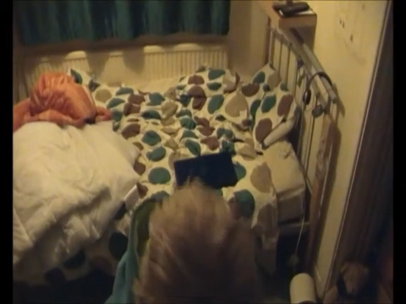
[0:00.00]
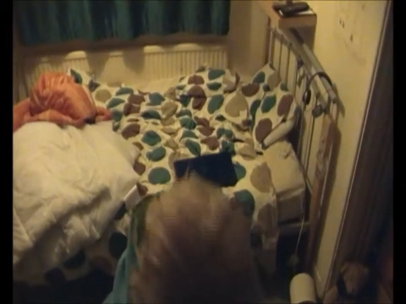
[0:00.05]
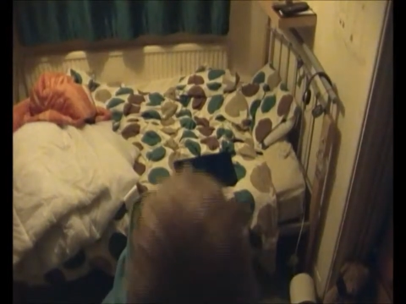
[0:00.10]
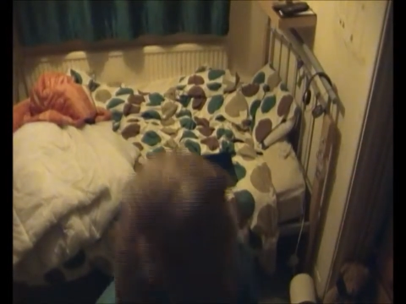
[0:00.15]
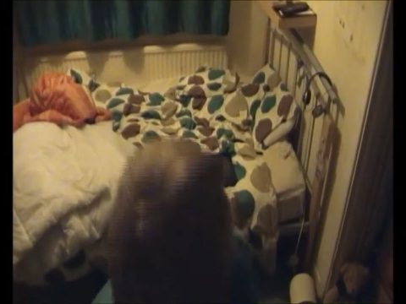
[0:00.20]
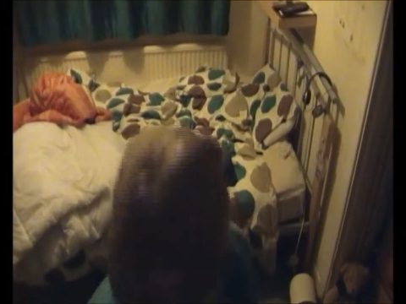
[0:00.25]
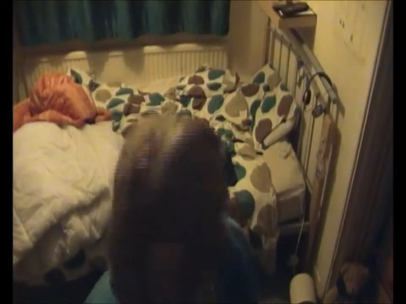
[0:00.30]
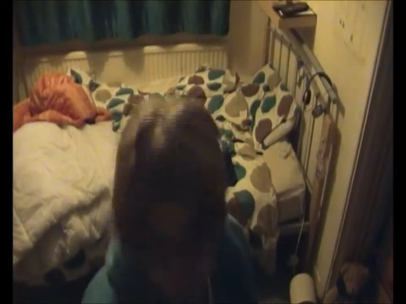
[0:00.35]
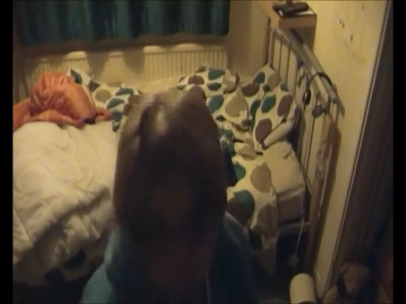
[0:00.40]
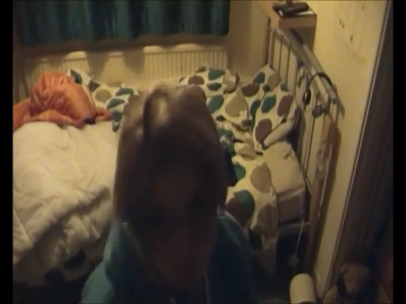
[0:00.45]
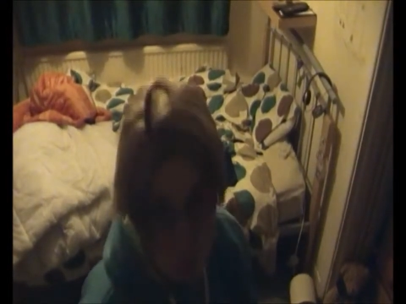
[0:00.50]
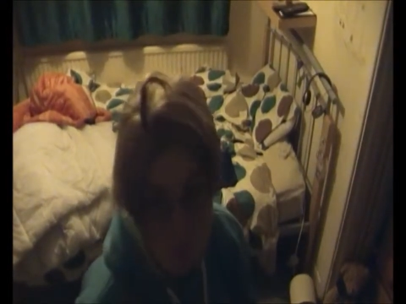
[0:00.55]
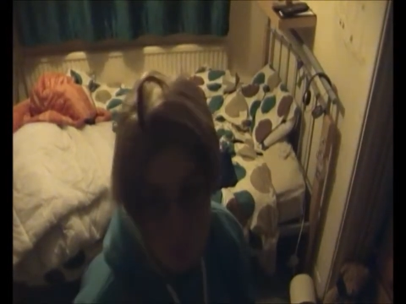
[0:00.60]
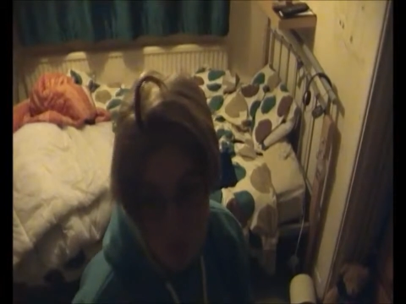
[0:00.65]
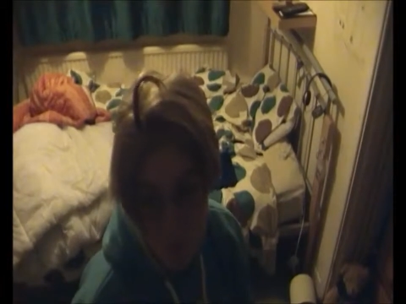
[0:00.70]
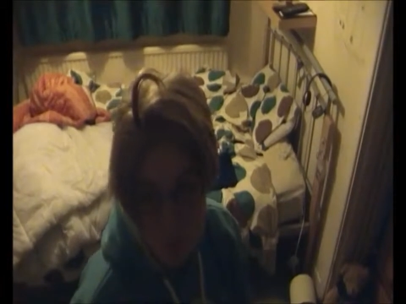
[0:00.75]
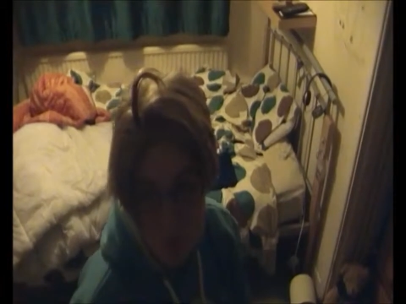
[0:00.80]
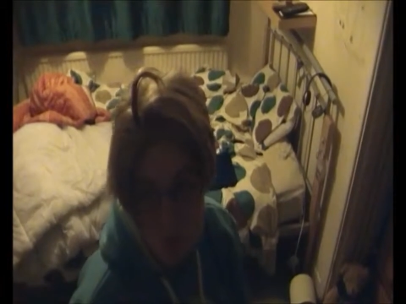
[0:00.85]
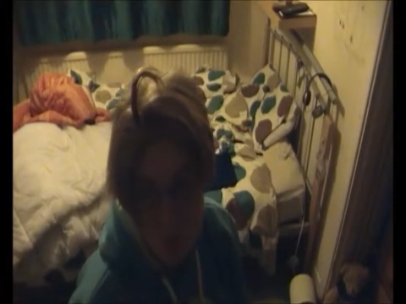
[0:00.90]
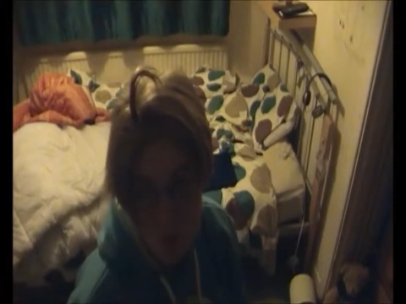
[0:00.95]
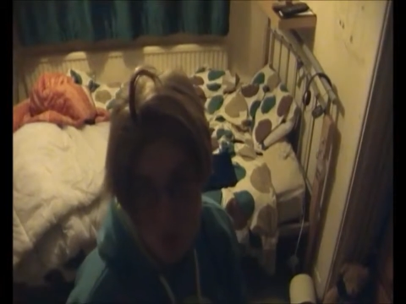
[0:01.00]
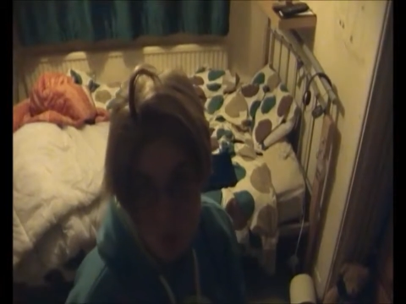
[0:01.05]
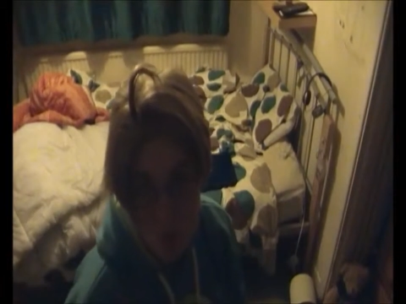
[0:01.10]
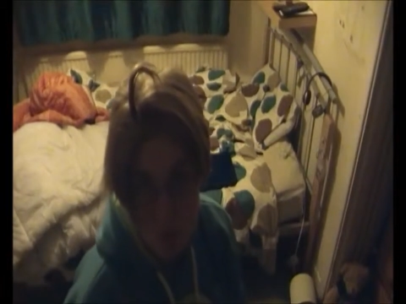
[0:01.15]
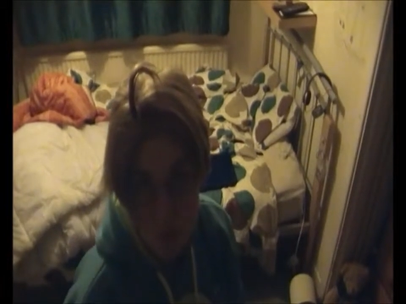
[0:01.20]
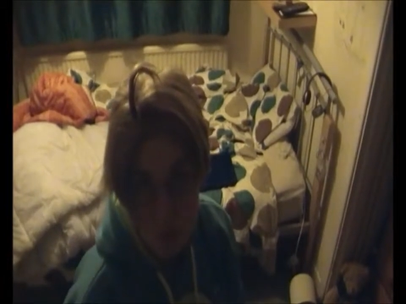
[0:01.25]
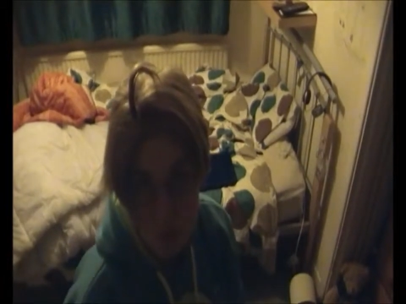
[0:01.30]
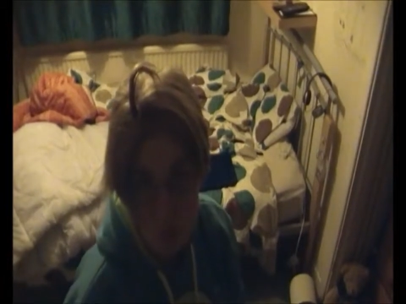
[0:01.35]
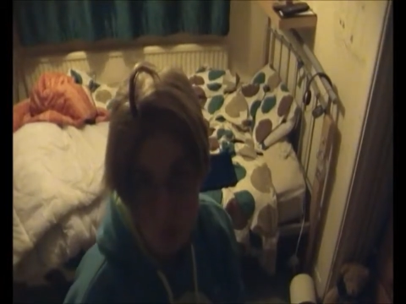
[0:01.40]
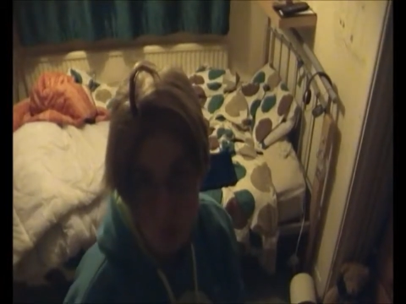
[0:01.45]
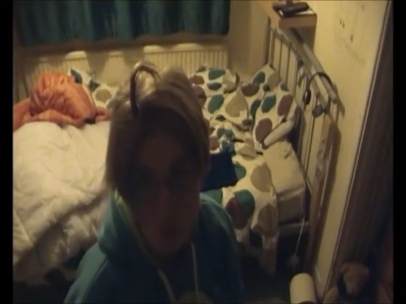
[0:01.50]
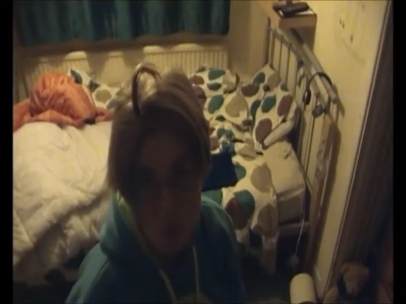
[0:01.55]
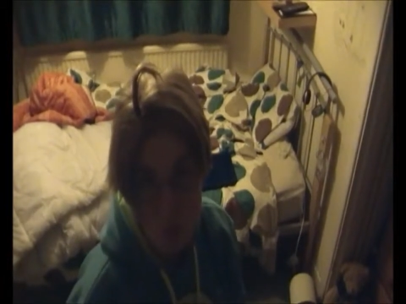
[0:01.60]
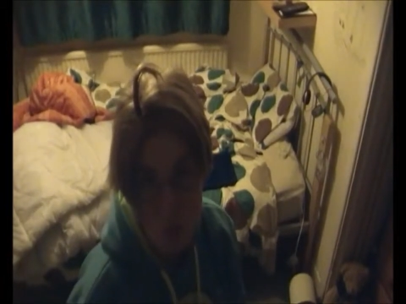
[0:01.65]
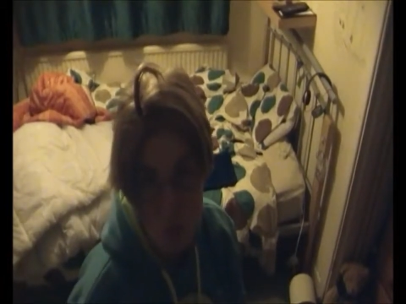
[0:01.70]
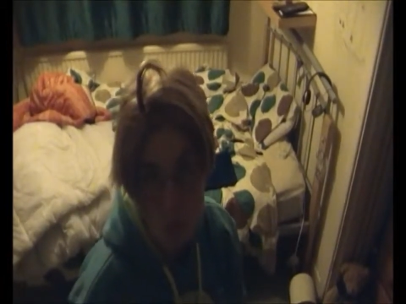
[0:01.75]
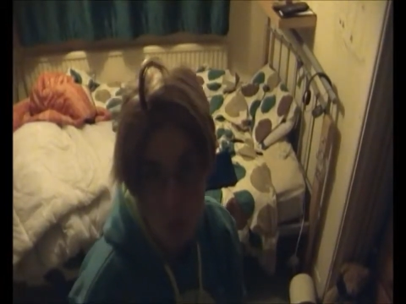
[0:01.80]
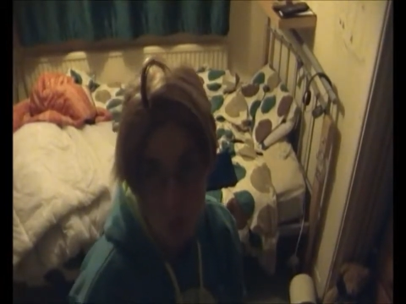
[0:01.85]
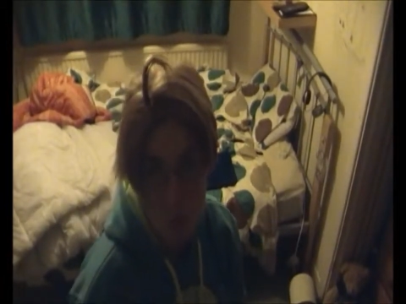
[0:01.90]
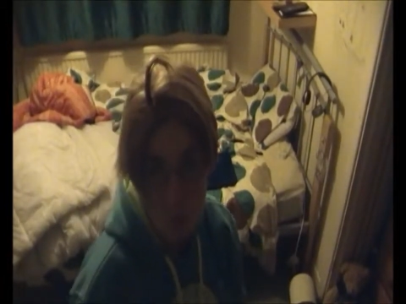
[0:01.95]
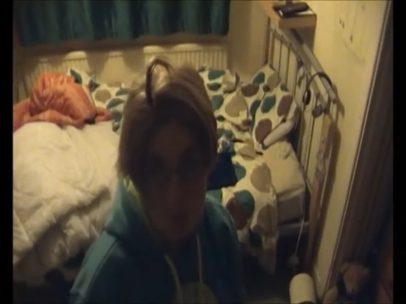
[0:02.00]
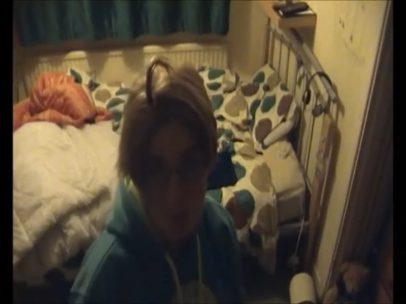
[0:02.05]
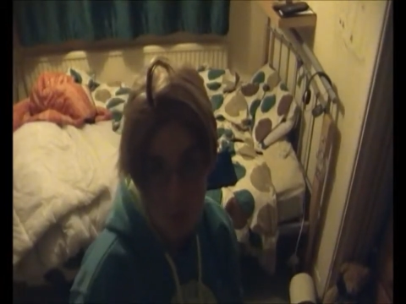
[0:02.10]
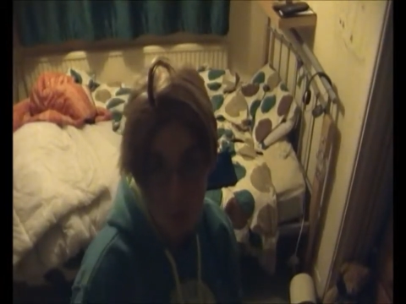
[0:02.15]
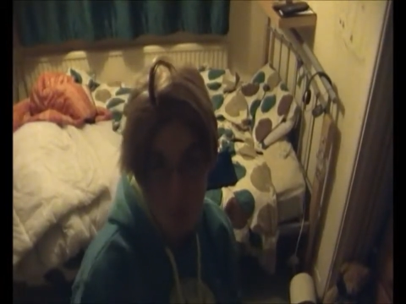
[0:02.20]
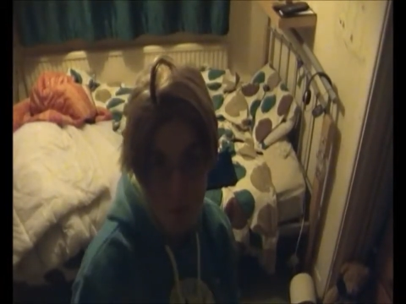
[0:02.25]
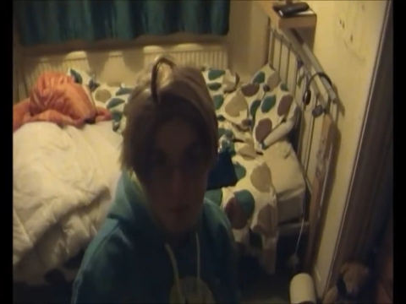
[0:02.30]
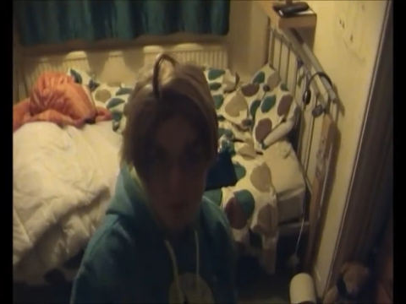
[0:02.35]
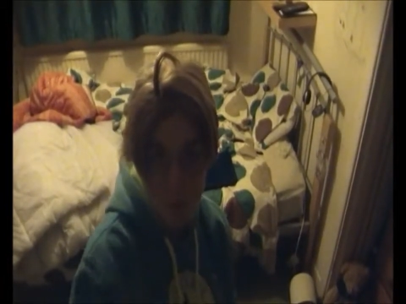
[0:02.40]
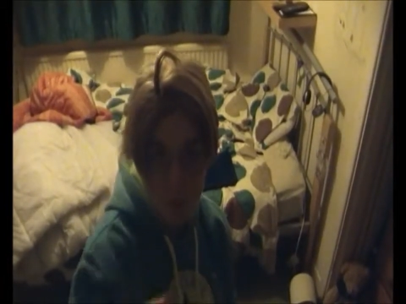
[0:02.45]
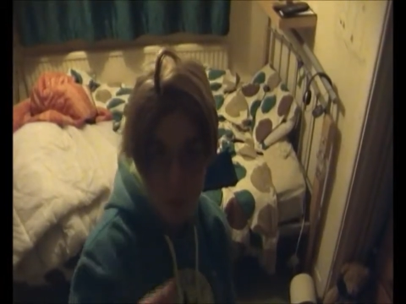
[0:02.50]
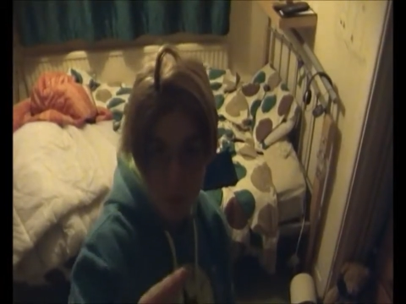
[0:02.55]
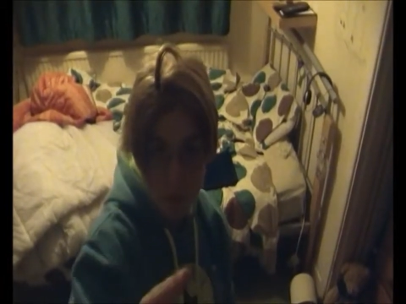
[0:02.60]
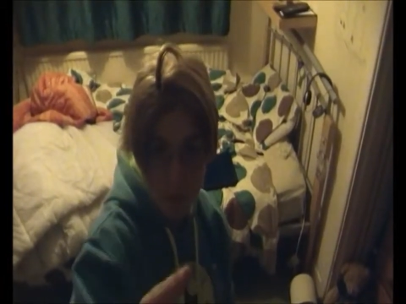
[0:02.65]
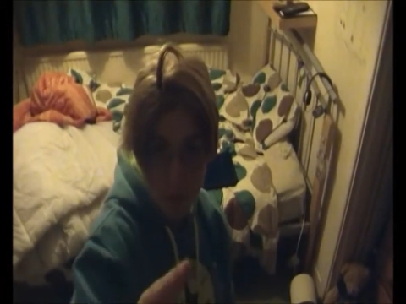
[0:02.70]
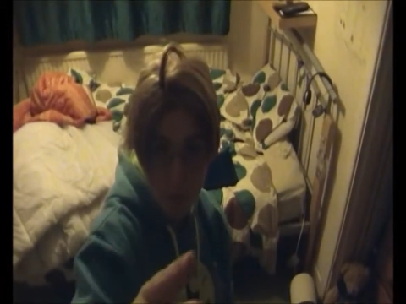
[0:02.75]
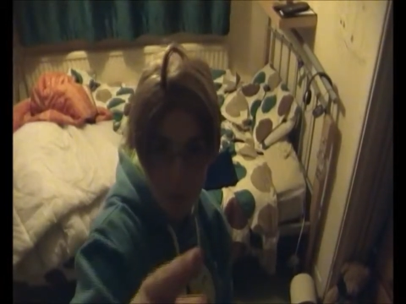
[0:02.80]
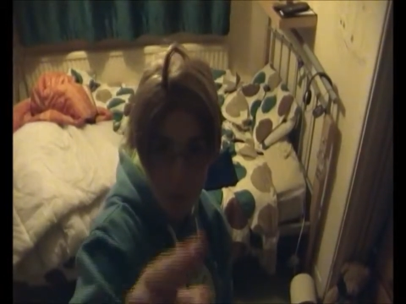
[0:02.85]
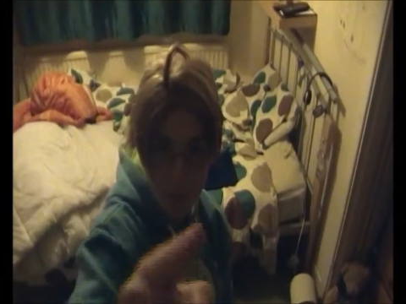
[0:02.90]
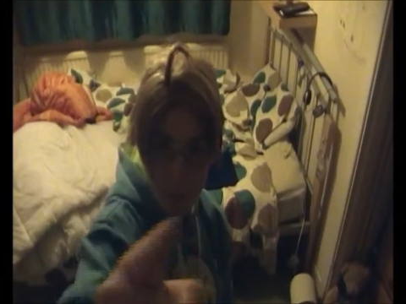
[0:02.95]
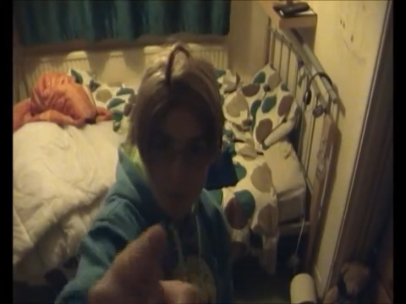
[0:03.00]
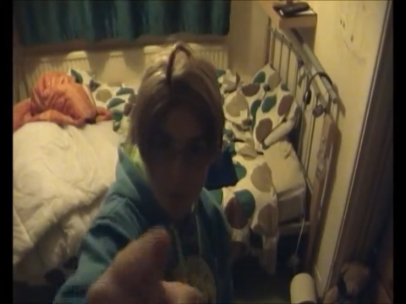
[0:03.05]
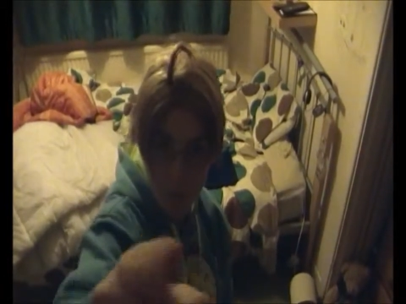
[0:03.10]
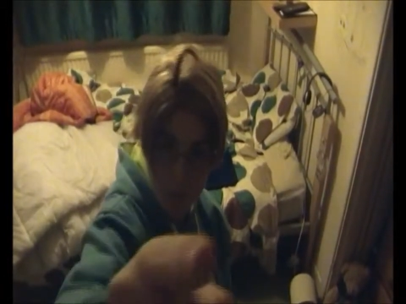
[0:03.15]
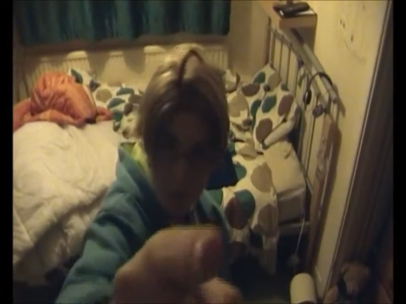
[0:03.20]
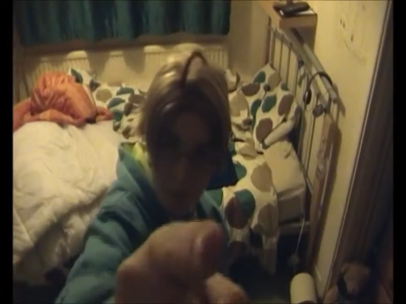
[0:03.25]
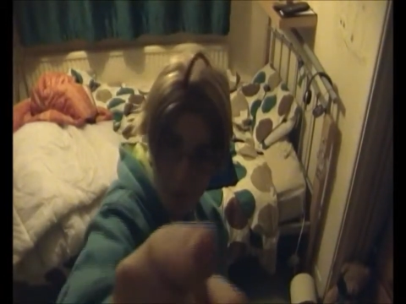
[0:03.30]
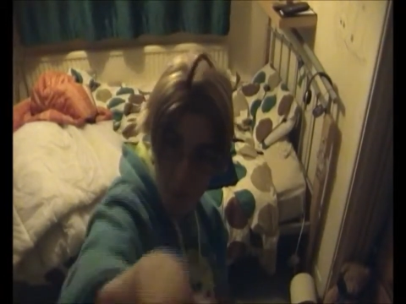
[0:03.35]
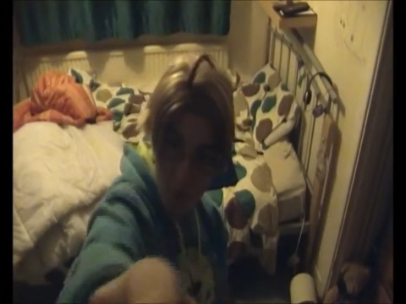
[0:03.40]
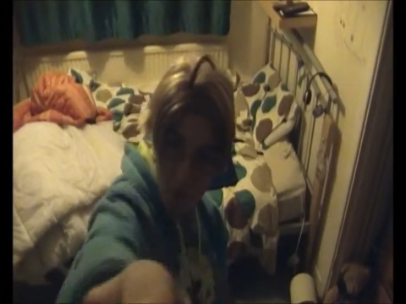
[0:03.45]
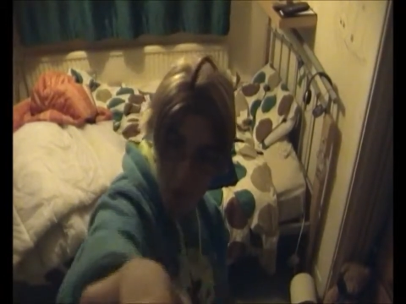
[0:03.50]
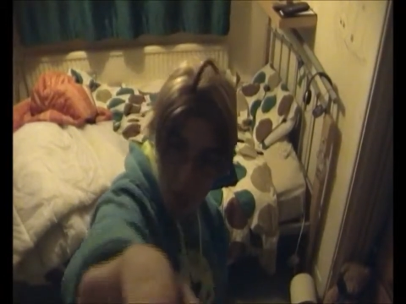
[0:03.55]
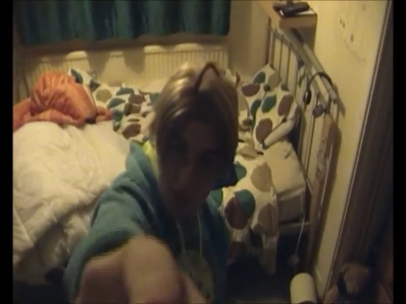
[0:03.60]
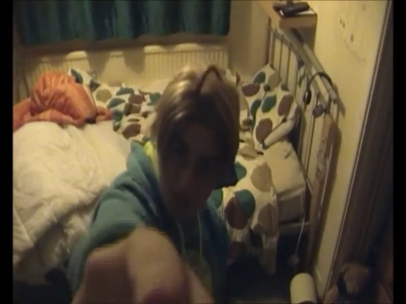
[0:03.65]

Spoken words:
(no speaker visible)